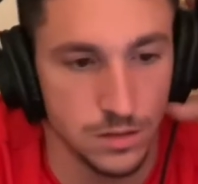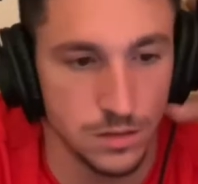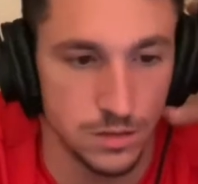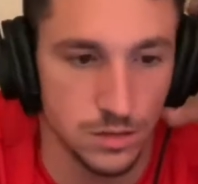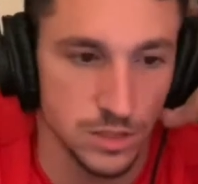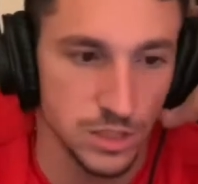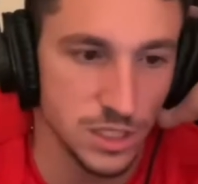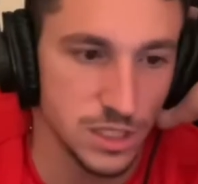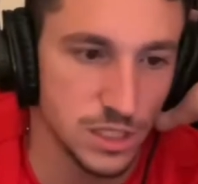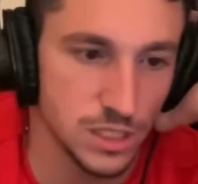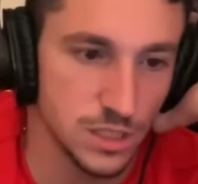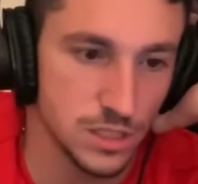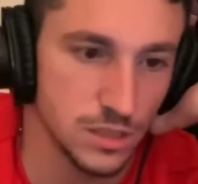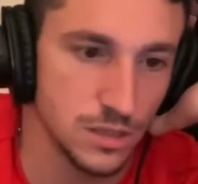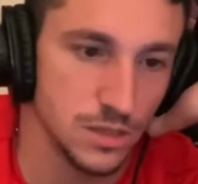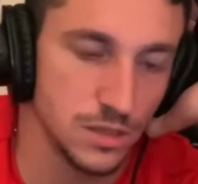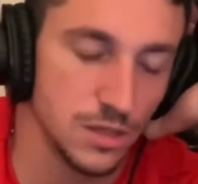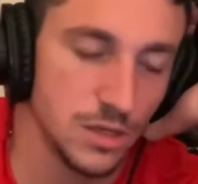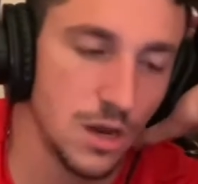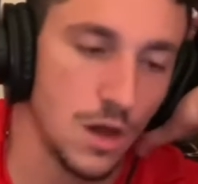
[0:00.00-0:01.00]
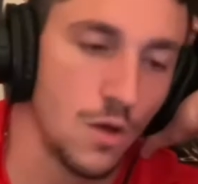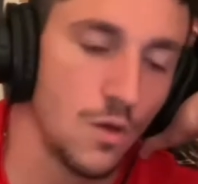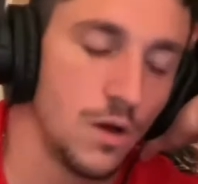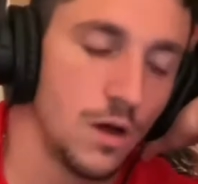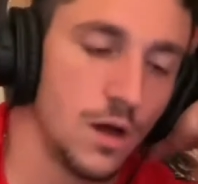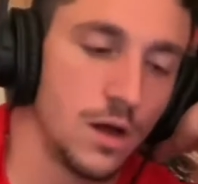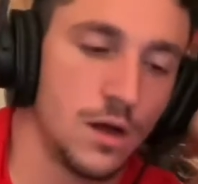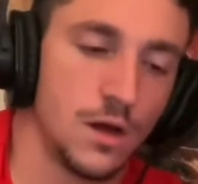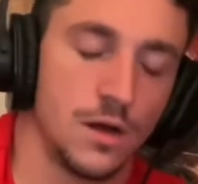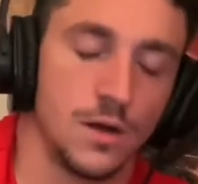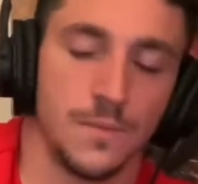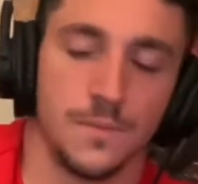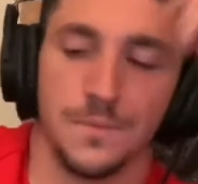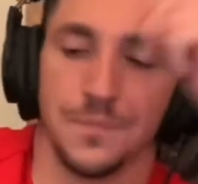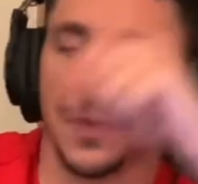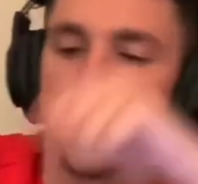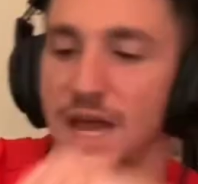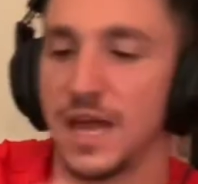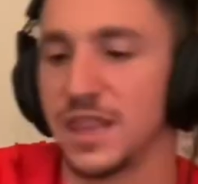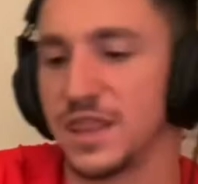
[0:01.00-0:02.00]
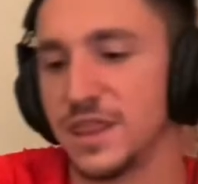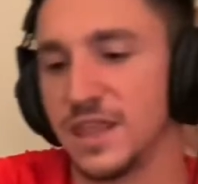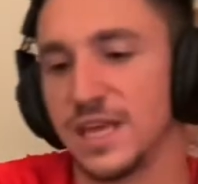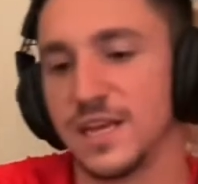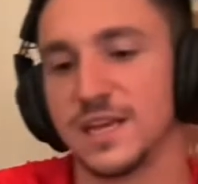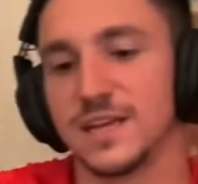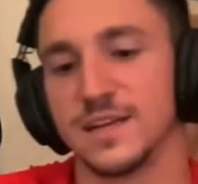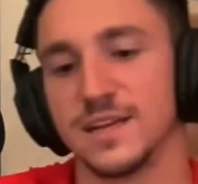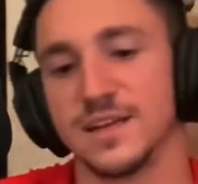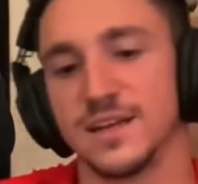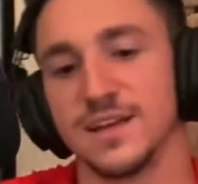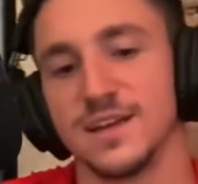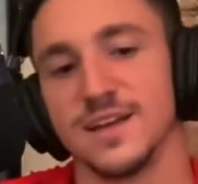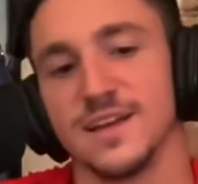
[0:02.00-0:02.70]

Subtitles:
Just, I think...